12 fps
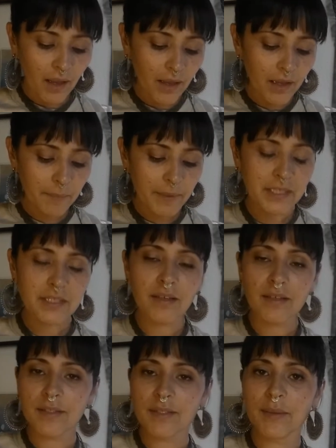It is
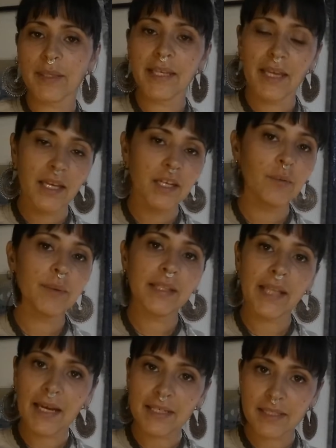also, again, a
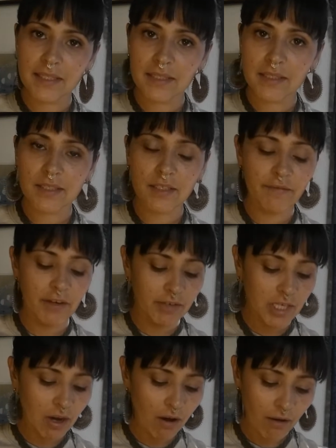relaxant, so
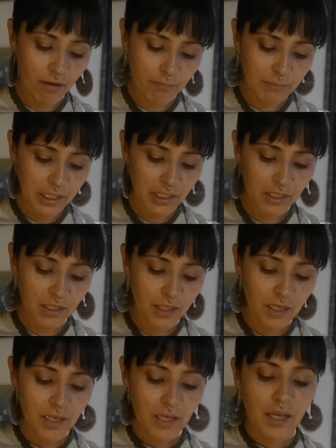very calming,
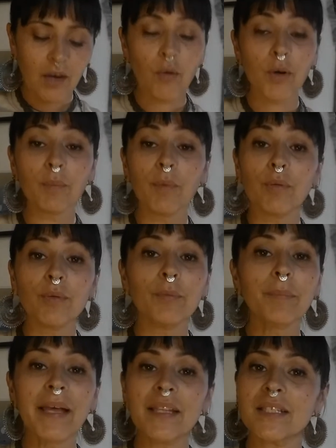
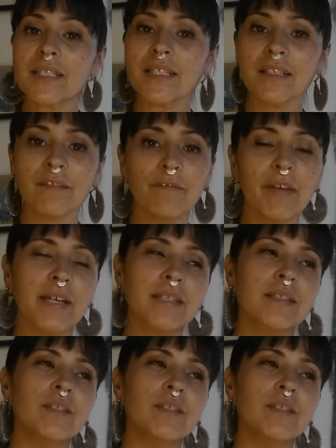hormonal balancing effects.